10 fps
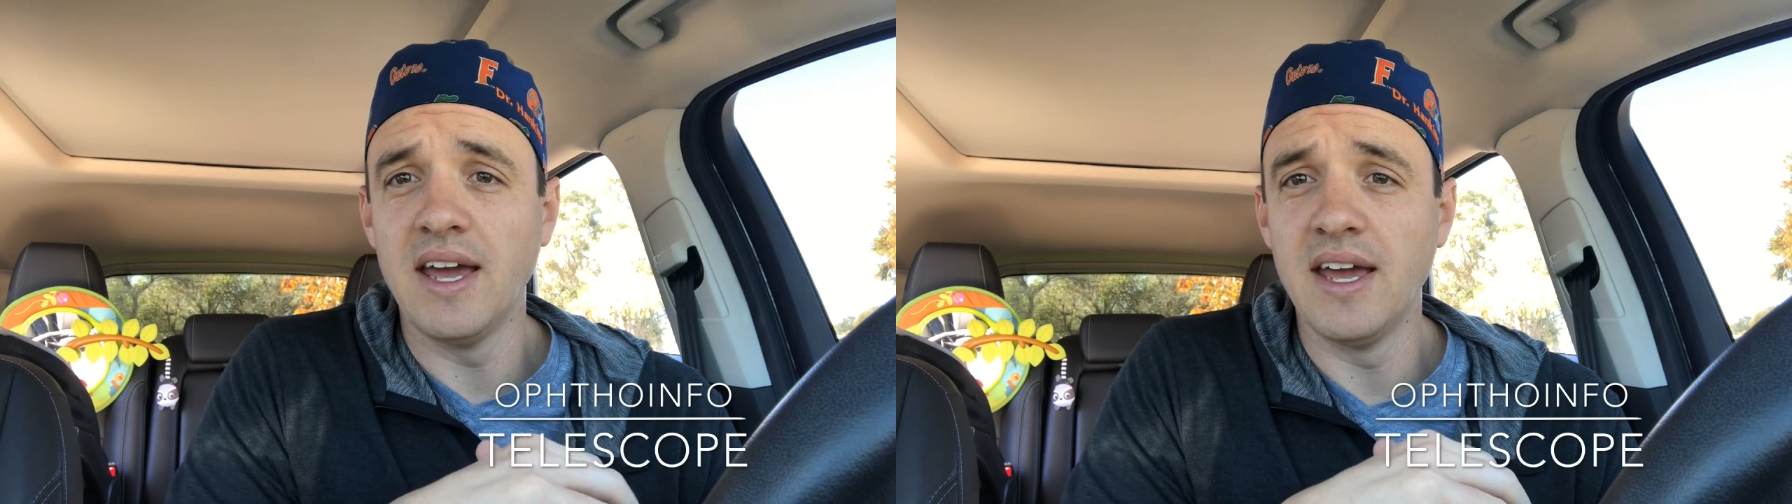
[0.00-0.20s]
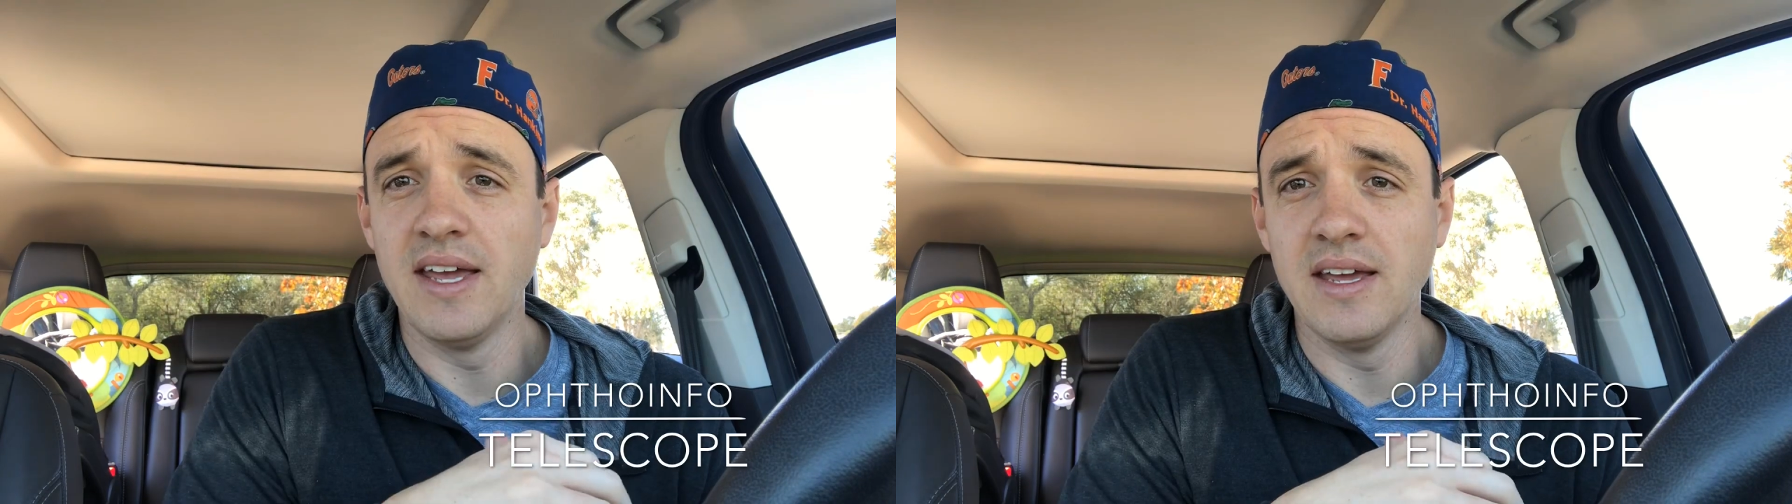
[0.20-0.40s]

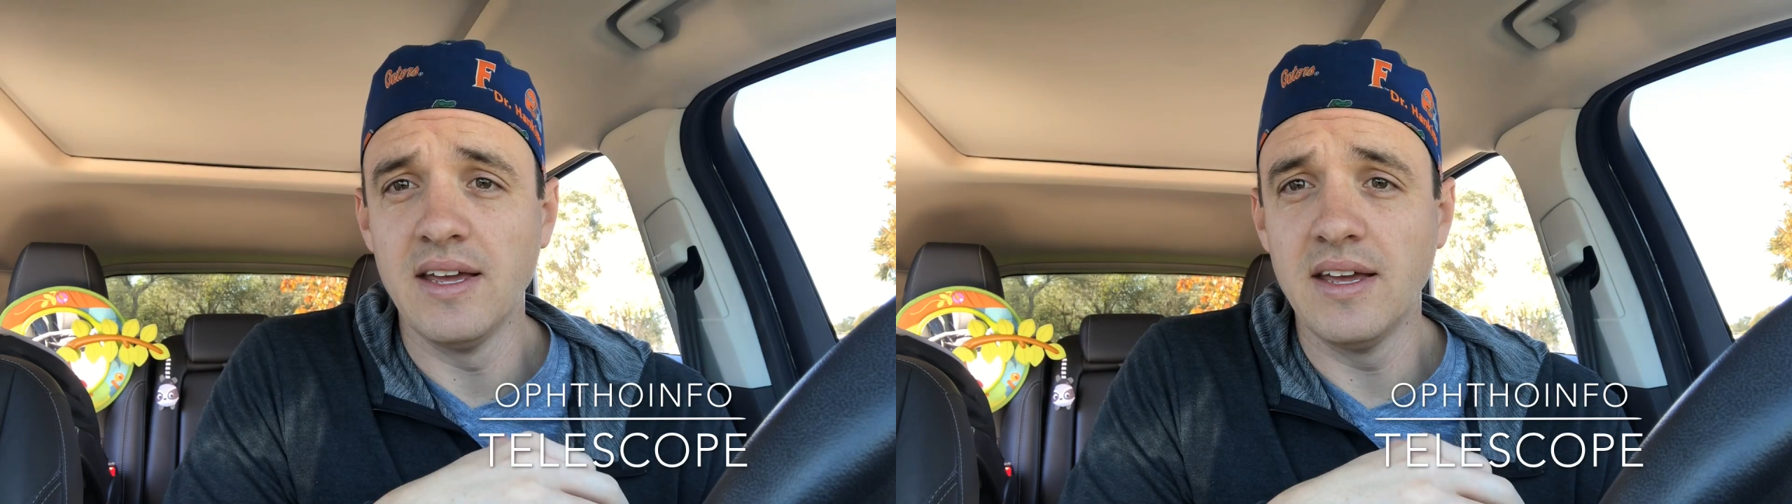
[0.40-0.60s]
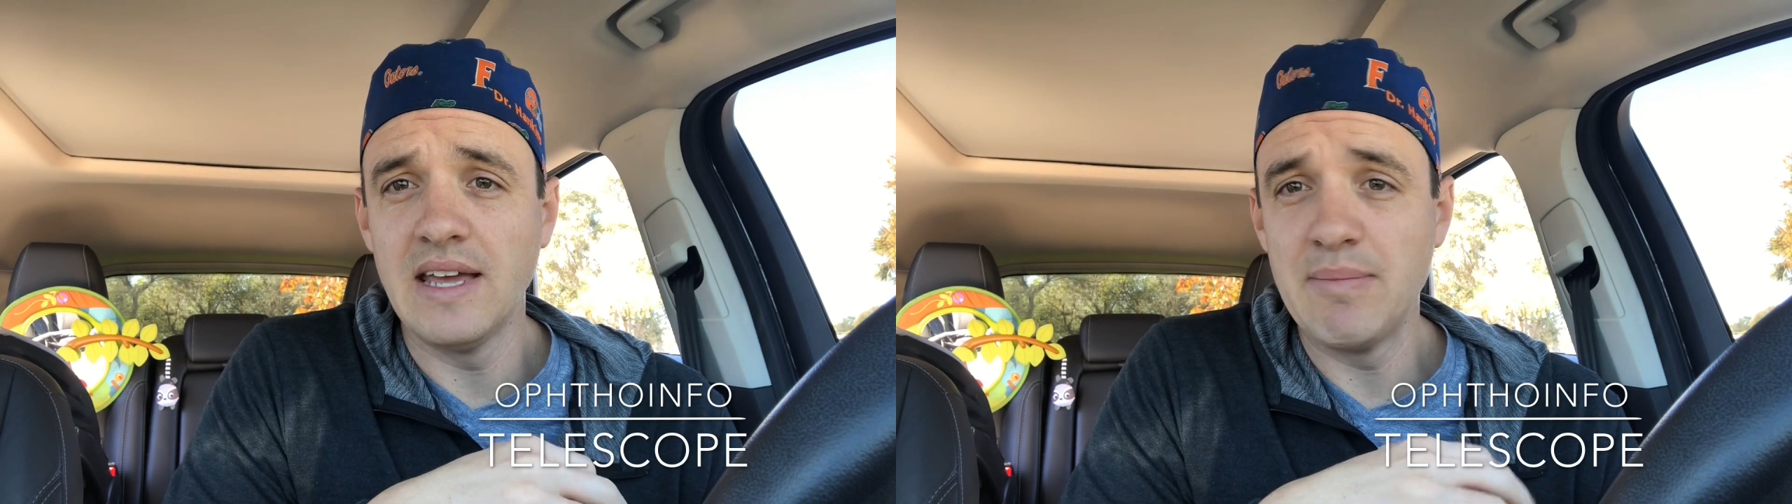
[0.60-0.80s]

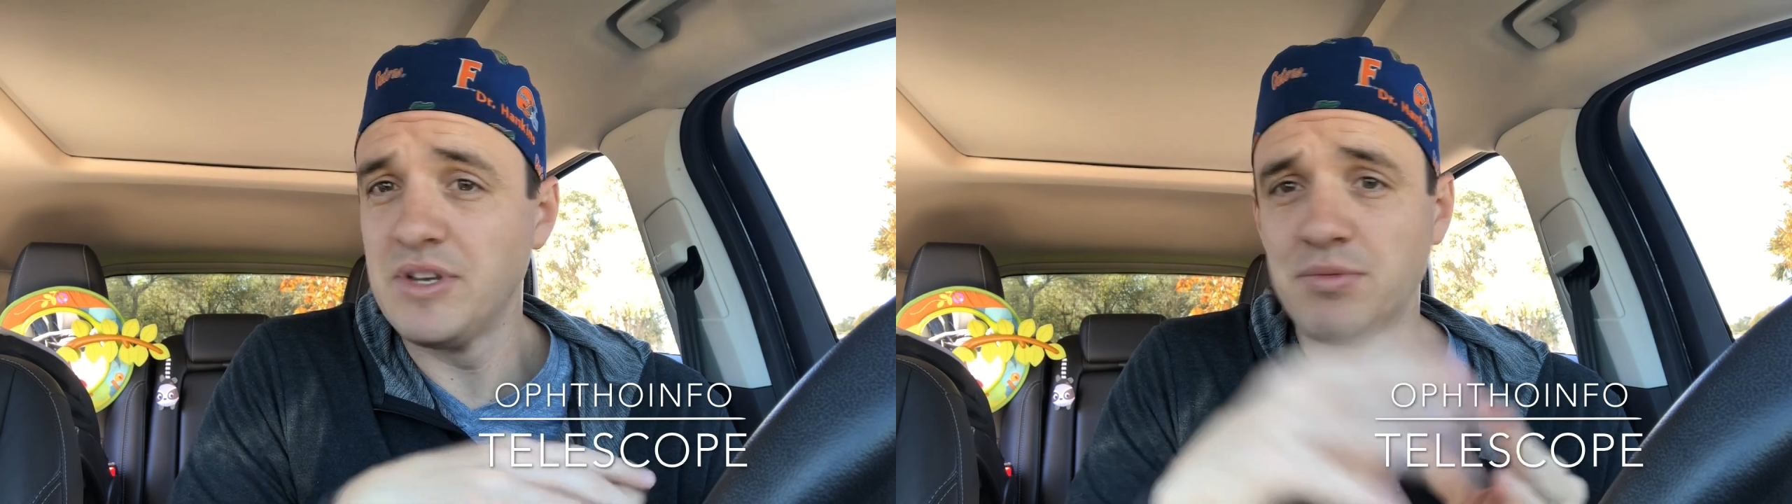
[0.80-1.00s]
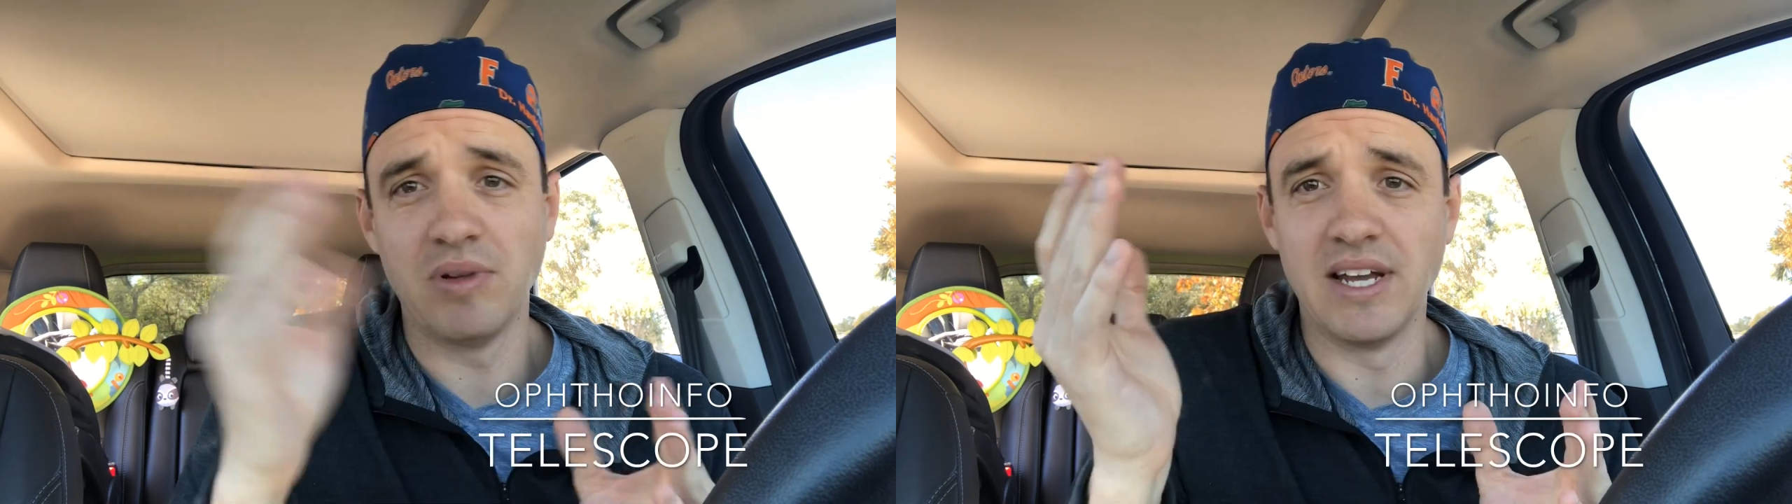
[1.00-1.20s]
a
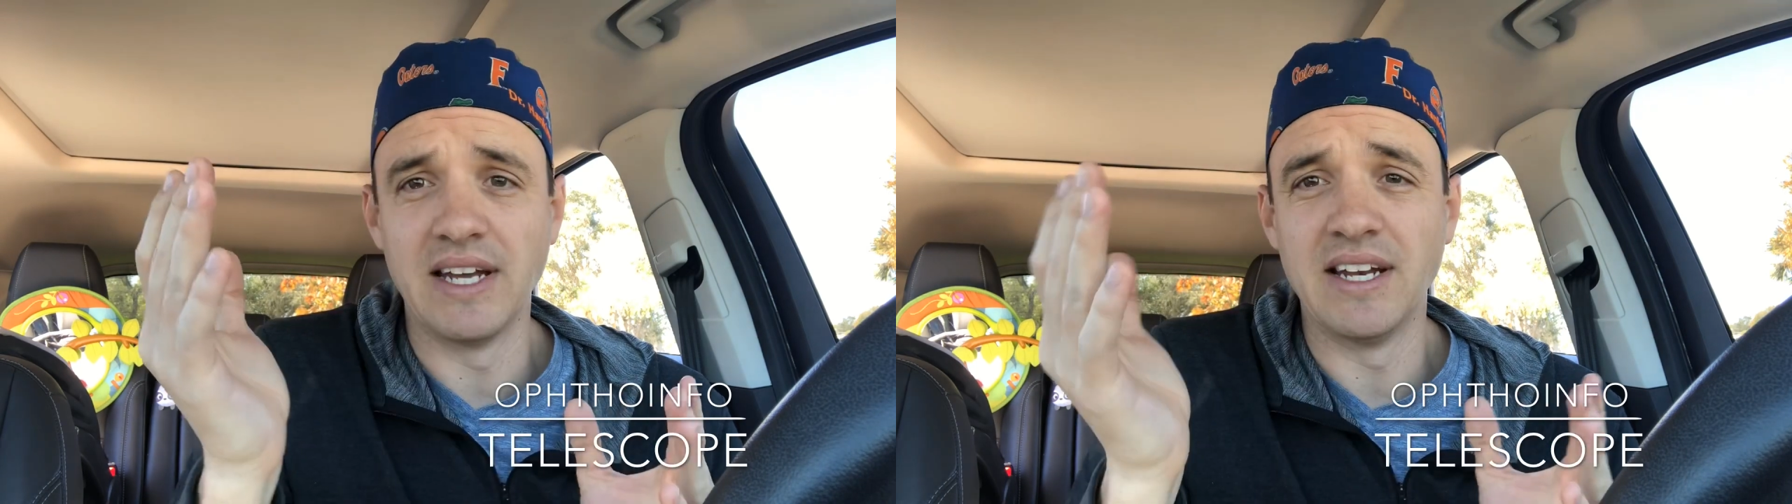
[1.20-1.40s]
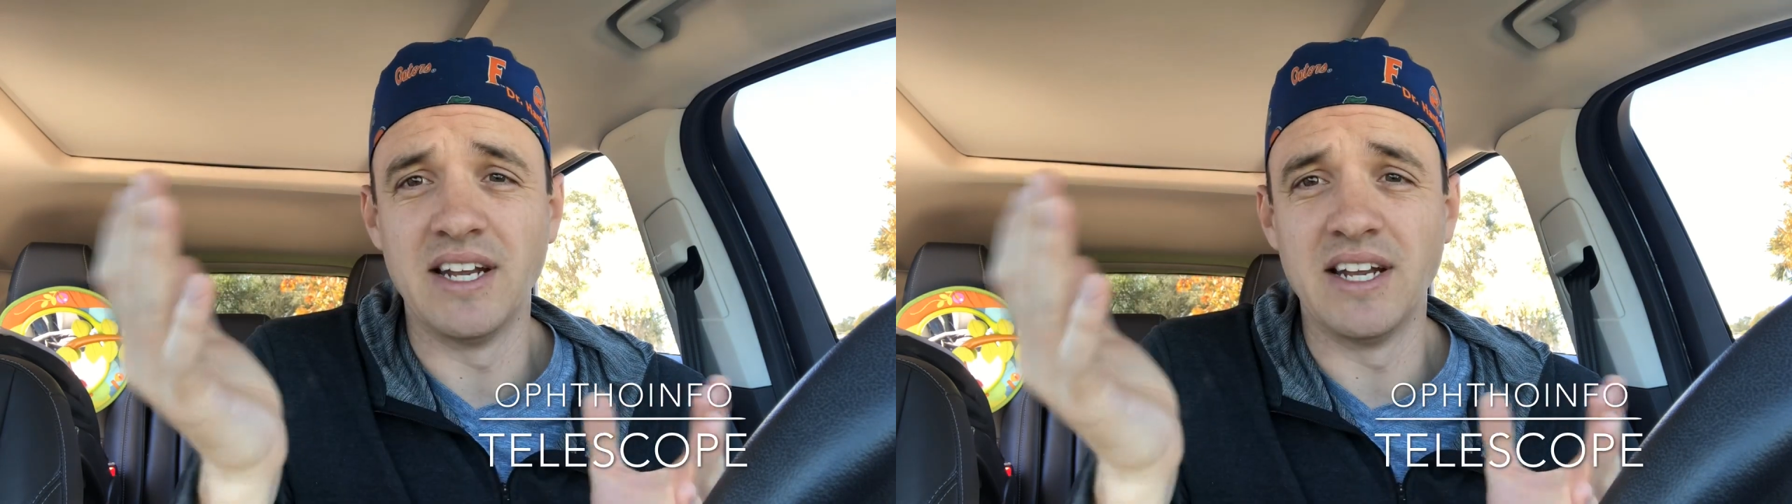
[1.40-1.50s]
image plane.